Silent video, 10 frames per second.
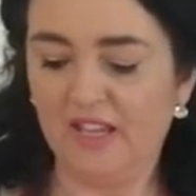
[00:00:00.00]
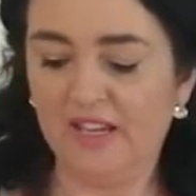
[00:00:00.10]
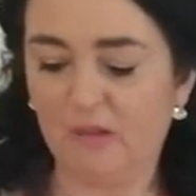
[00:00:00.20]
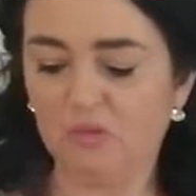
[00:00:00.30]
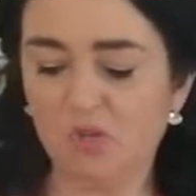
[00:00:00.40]

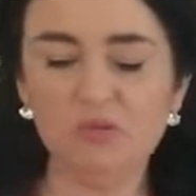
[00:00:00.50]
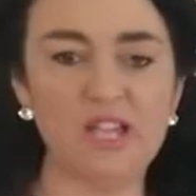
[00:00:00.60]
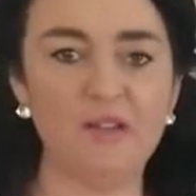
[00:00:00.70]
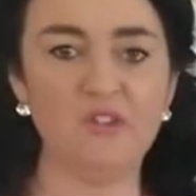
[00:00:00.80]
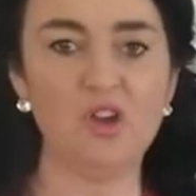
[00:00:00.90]
Now, don't
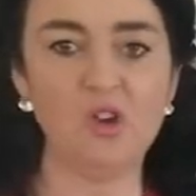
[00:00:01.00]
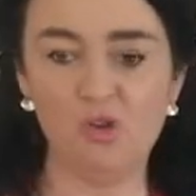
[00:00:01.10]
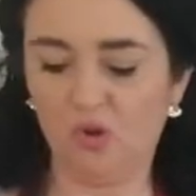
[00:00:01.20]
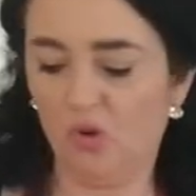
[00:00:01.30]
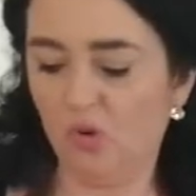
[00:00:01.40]
have your
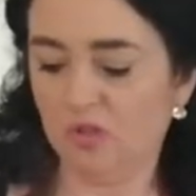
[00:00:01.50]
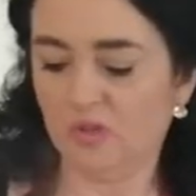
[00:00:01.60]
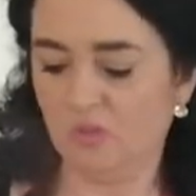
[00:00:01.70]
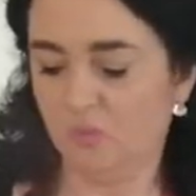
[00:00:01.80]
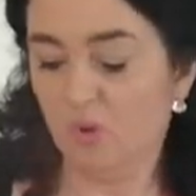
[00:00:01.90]
hot
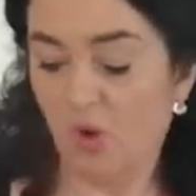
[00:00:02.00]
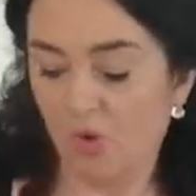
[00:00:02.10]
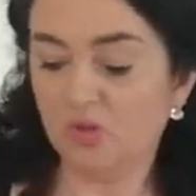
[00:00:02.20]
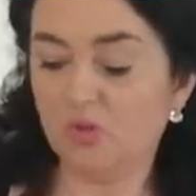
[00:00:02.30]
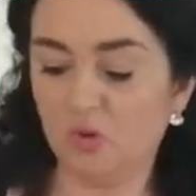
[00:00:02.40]

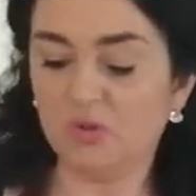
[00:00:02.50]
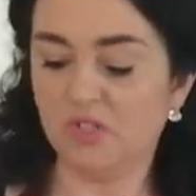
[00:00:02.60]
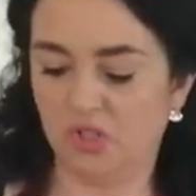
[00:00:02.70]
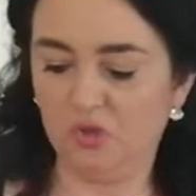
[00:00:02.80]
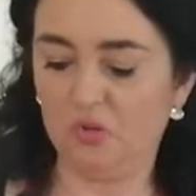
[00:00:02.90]
water
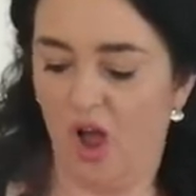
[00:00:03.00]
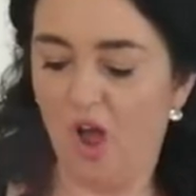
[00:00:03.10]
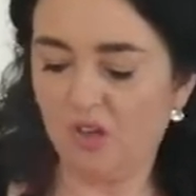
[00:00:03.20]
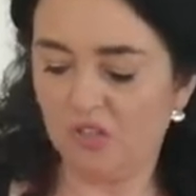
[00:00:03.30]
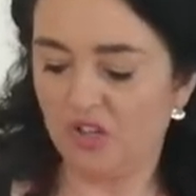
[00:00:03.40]
too
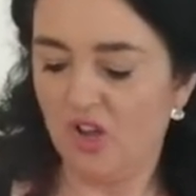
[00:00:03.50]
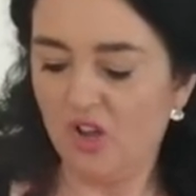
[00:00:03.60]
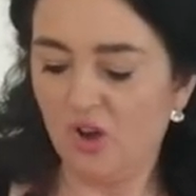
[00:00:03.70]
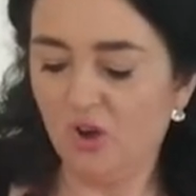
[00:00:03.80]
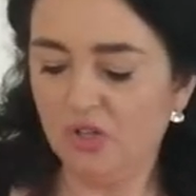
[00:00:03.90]
hot,
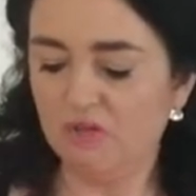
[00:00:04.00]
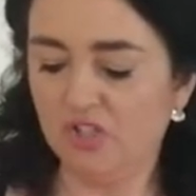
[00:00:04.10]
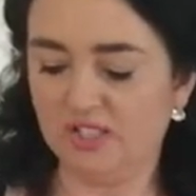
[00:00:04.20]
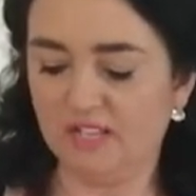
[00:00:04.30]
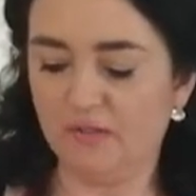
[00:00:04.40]
or you'll
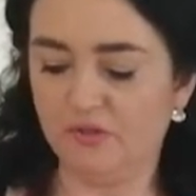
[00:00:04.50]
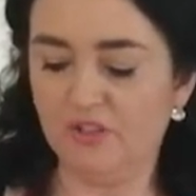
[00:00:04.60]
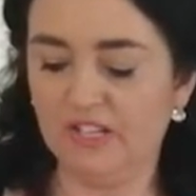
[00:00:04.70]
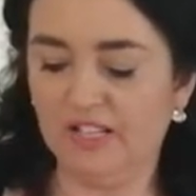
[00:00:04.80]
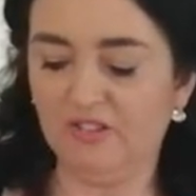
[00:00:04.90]
just have
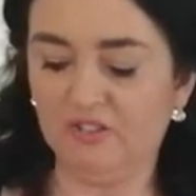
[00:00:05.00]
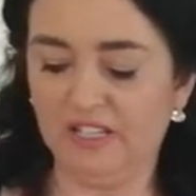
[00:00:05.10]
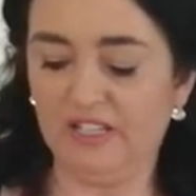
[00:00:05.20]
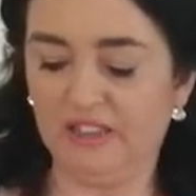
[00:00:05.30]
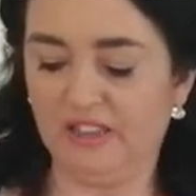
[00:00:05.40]

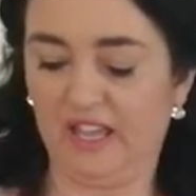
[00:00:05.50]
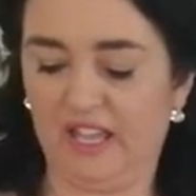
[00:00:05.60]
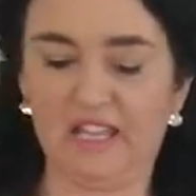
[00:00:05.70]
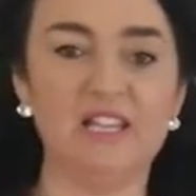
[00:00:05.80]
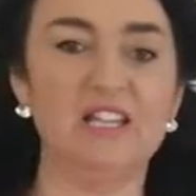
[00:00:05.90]
really
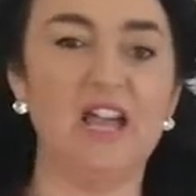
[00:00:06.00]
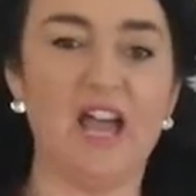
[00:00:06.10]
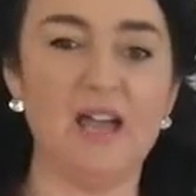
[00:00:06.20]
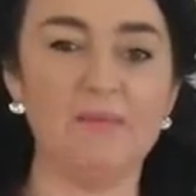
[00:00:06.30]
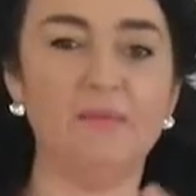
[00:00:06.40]
thick
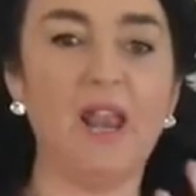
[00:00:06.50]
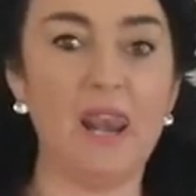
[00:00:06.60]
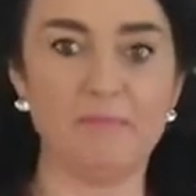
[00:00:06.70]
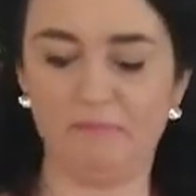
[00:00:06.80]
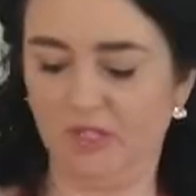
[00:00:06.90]

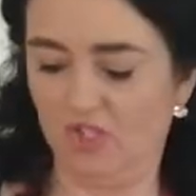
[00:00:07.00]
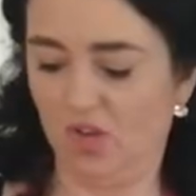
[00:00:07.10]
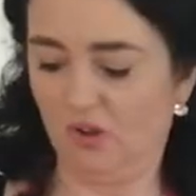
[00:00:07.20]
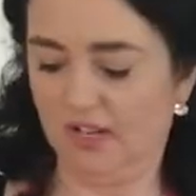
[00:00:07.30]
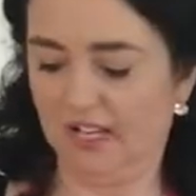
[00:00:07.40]
lumpy
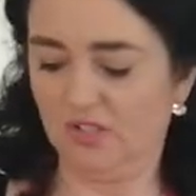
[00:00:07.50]
chocolate.